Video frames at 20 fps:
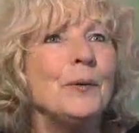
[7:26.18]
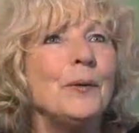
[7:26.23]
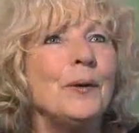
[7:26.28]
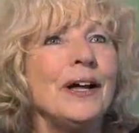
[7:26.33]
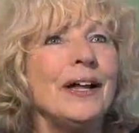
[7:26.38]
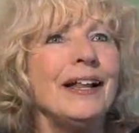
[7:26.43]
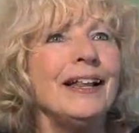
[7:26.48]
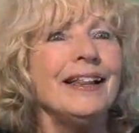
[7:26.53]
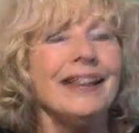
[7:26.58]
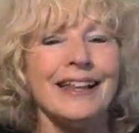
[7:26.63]

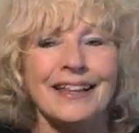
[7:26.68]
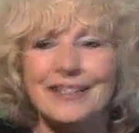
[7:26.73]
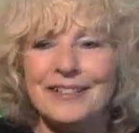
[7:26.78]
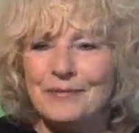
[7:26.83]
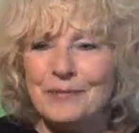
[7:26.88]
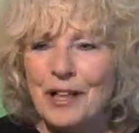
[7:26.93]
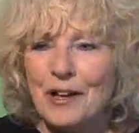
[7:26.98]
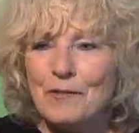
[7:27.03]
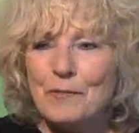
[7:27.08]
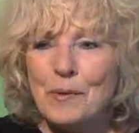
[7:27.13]
Well,
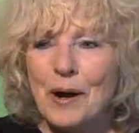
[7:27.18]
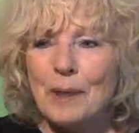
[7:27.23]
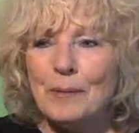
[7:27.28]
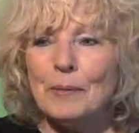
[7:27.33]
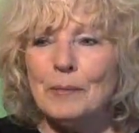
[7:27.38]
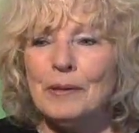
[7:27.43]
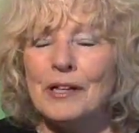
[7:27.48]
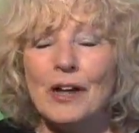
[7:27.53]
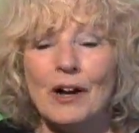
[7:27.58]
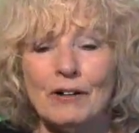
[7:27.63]
I've
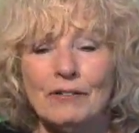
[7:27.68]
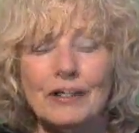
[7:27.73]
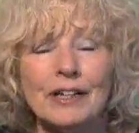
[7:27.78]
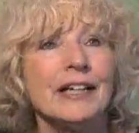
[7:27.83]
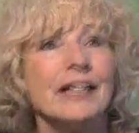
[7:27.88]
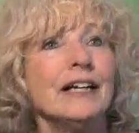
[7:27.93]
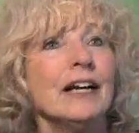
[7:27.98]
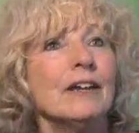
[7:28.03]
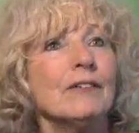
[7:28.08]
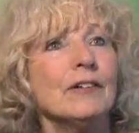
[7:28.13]
probably
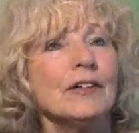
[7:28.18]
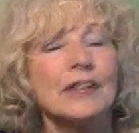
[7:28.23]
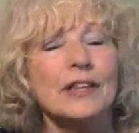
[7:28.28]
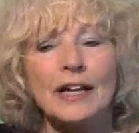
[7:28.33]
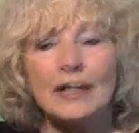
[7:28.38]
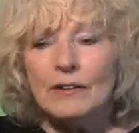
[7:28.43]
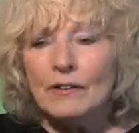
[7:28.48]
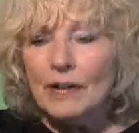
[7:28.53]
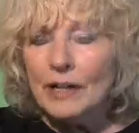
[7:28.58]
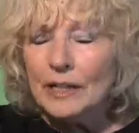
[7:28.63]
already covered
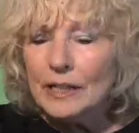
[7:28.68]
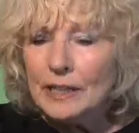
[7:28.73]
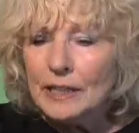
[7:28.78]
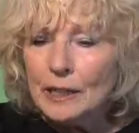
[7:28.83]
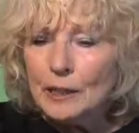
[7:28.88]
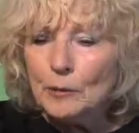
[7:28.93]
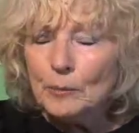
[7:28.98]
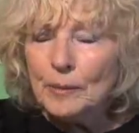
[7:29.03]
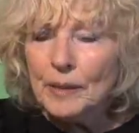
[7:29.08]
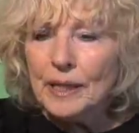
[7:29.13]
that ground a
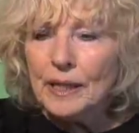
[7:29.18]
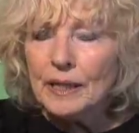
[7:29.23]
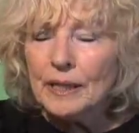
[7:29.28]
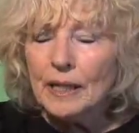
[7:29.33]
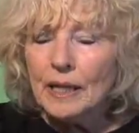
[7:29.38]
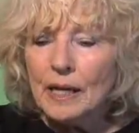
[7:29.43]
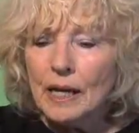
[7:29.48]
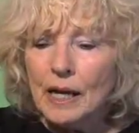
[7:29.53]
little bit.